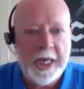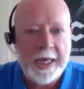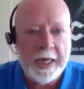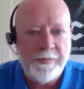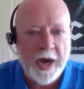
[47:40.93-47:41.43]
seek
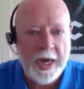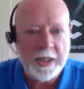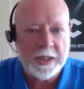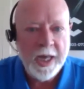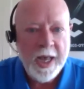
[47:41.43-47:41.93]
advice
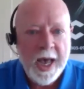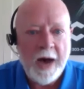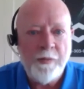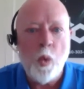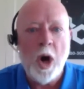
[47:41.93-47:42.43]

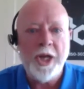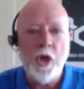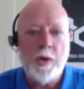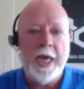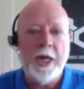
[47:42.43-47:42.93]
of what
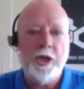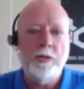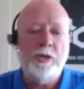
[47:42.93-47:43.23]
you can do.